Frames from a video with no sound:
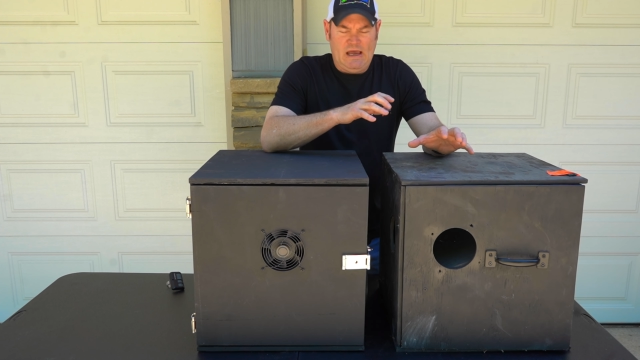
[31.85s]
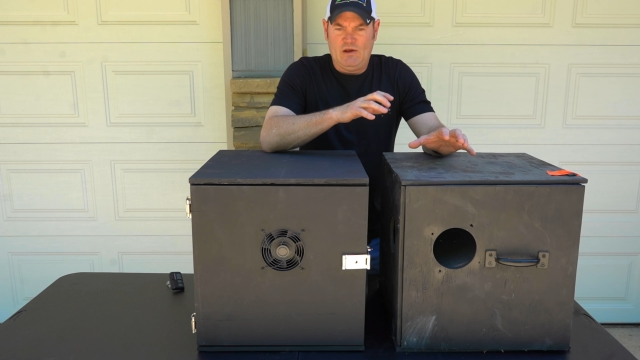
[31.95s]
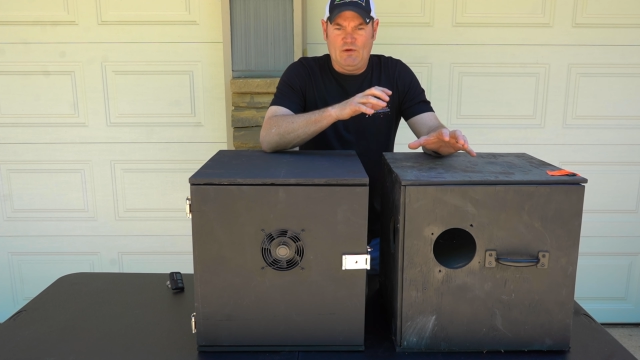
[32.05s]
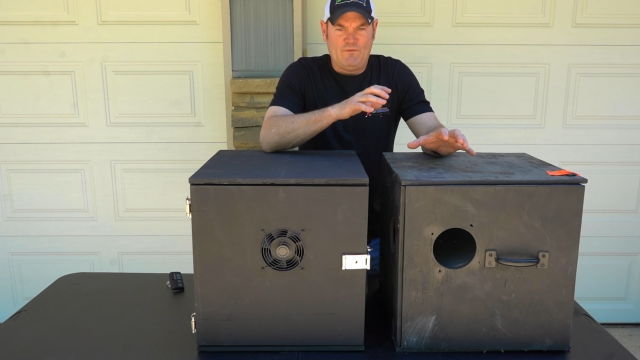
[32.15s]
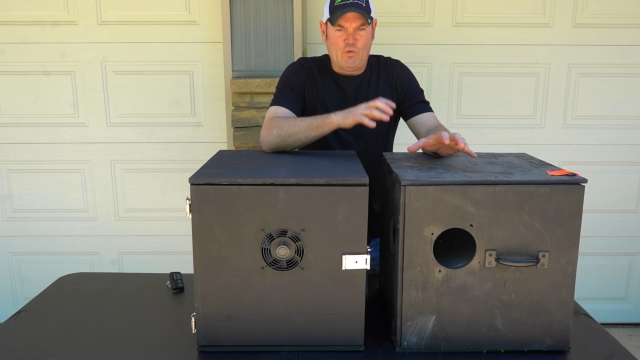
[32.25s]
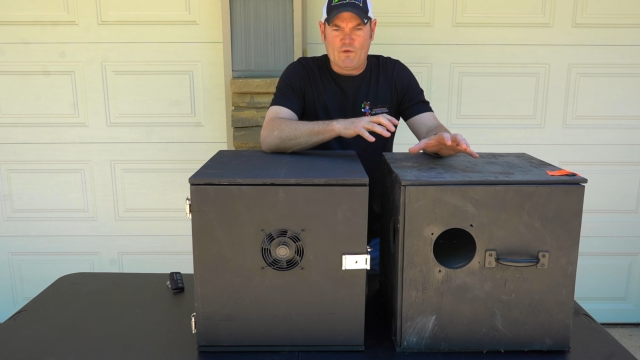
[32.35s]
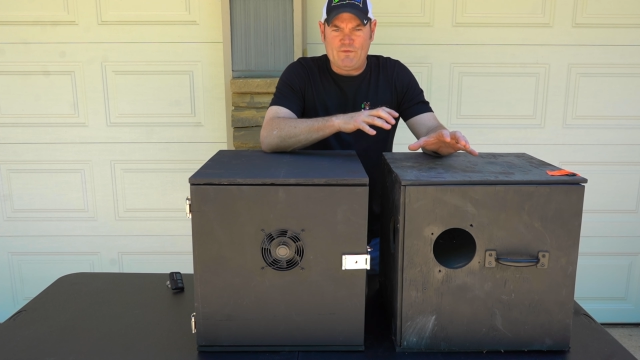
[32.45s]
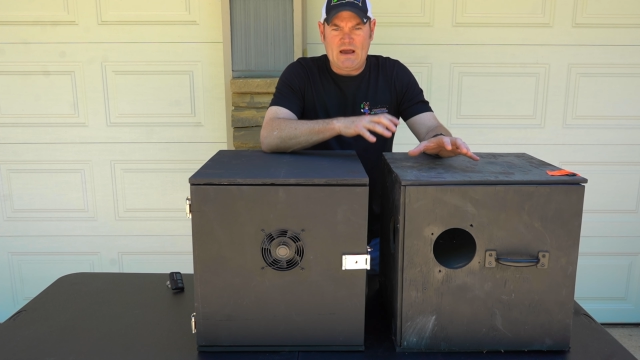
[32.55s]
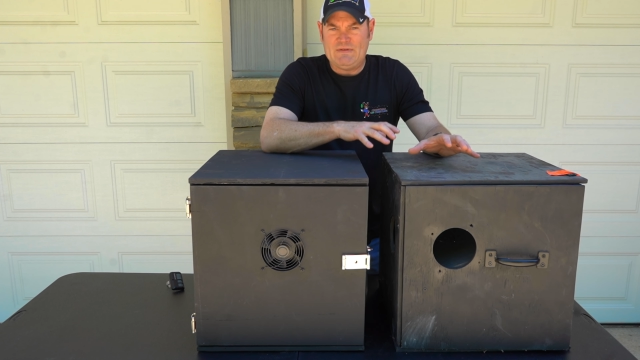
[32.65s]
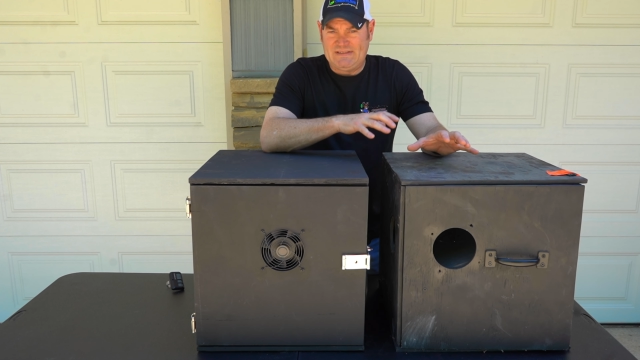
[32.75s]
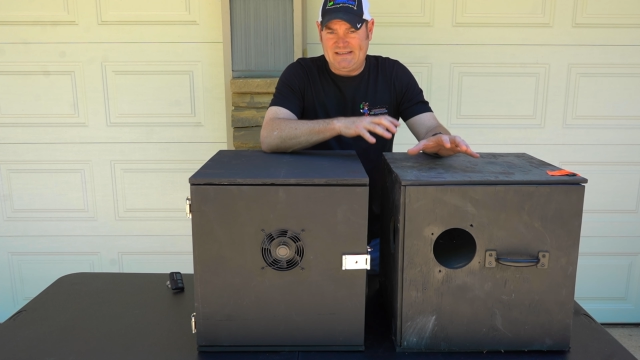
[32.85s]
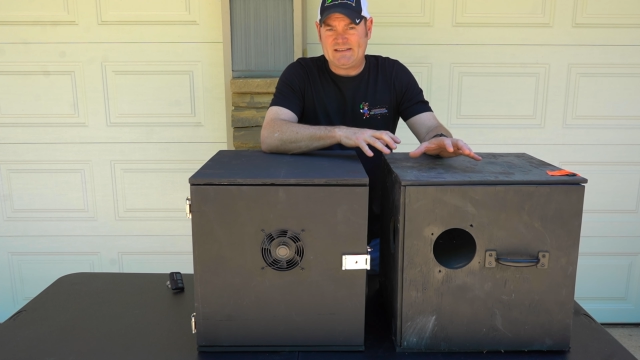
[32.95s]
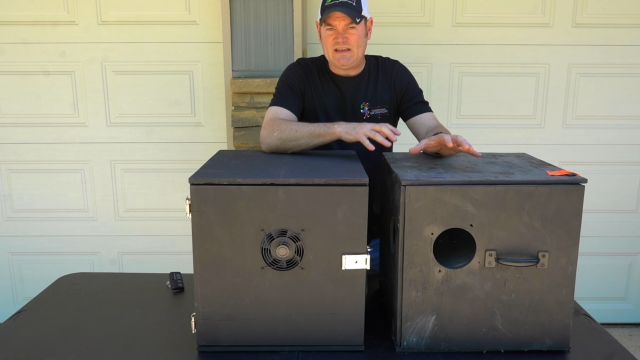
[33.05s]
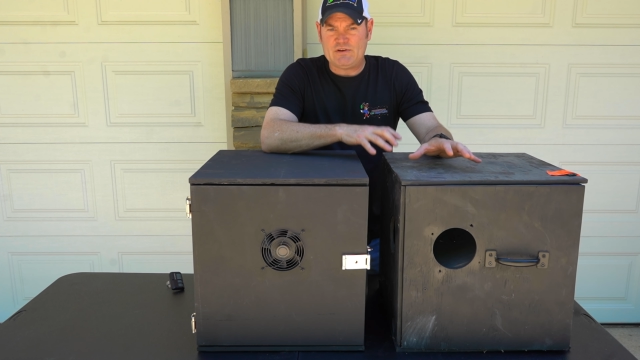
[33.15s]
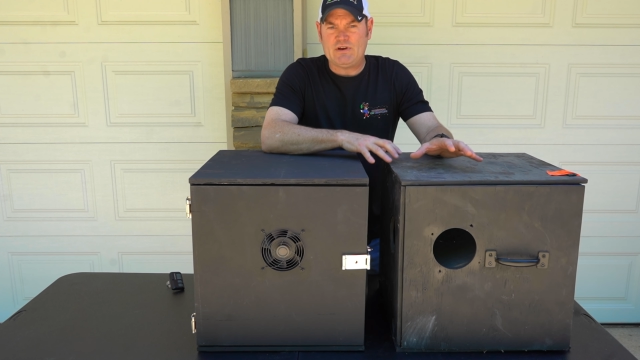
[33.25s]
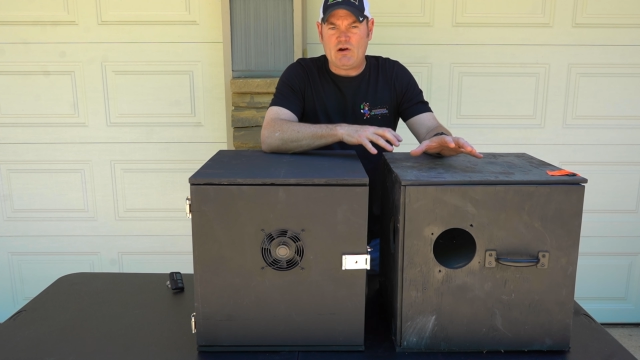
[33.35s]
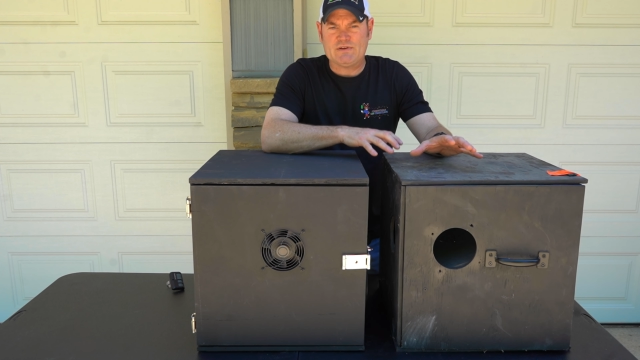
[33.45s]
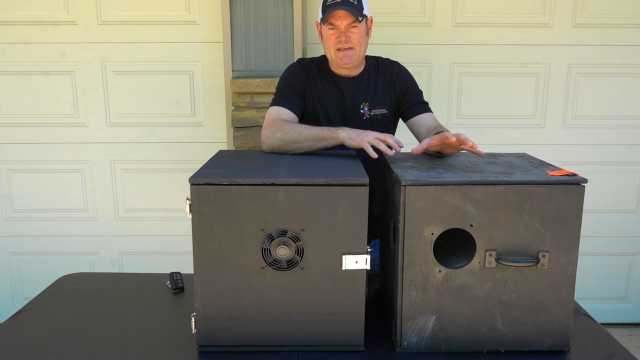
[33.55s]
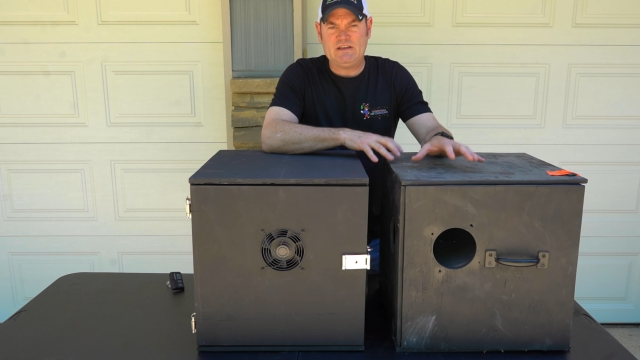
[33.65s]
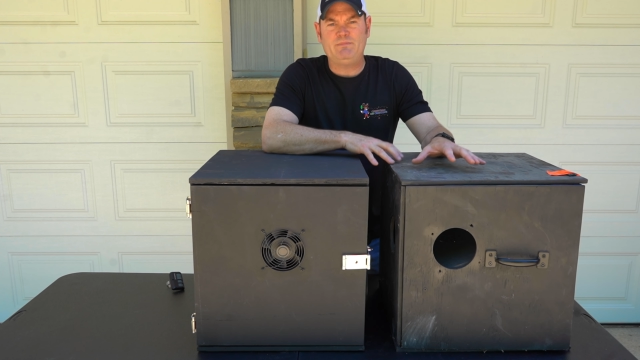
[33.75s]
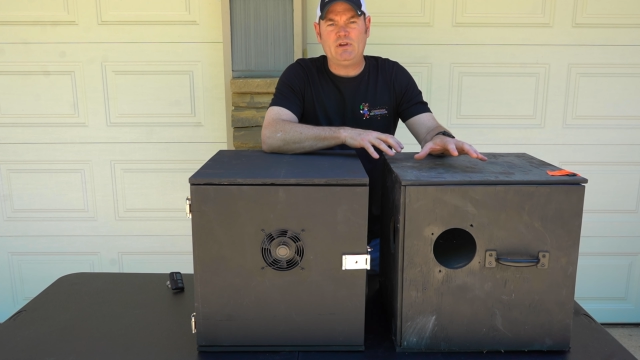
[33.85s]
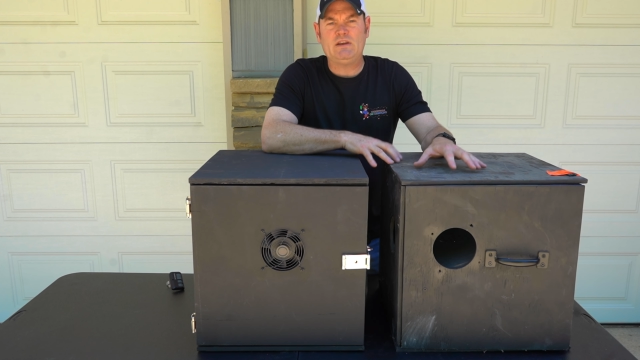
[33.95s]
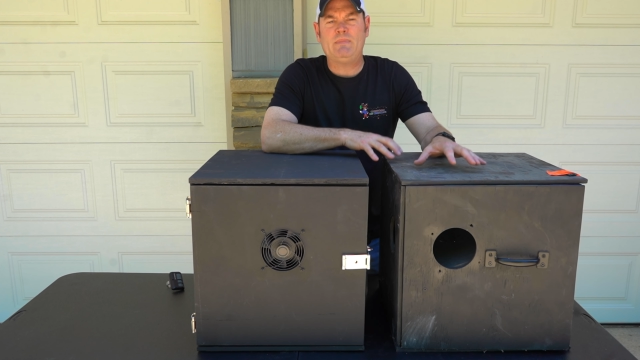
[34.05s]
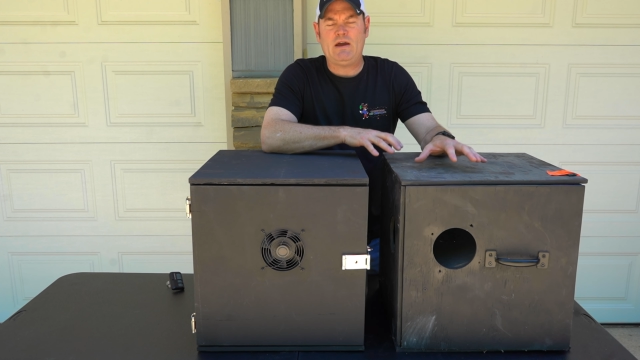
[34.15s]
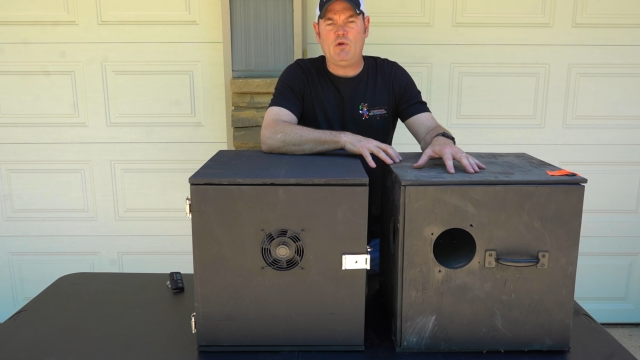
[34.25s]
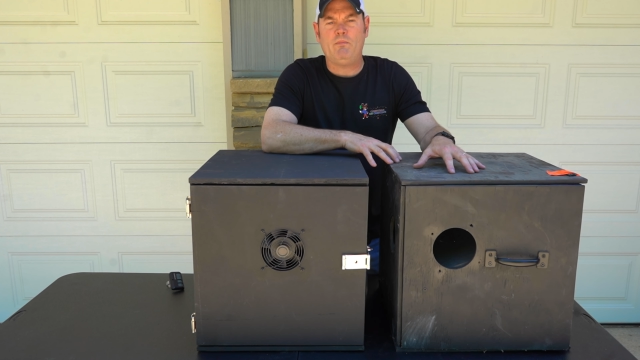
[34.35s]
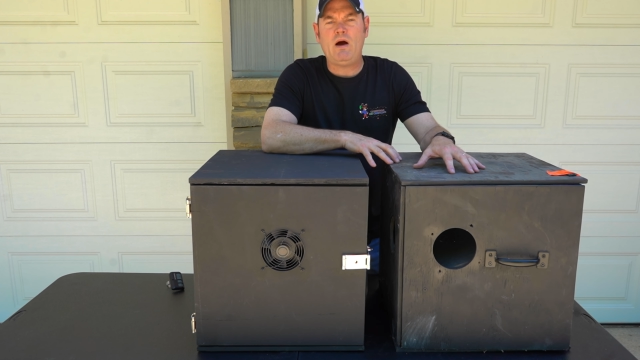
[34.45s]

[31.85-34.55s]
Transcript: I don't know, four, five, six hundred dollars into building my own